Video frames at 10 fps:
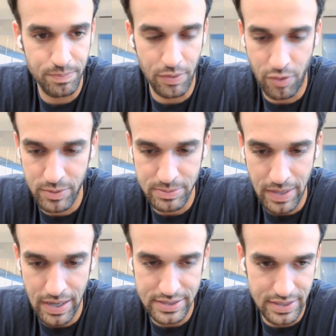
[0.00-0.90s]
performance
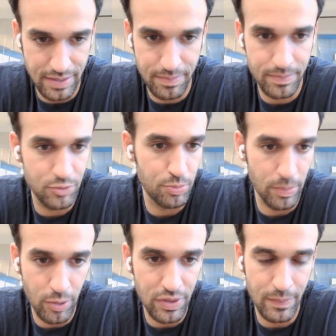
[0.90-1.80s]
manage them, to
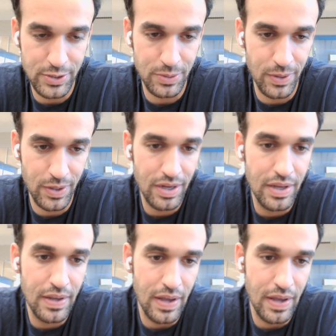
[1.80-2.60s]
promote them, and so on.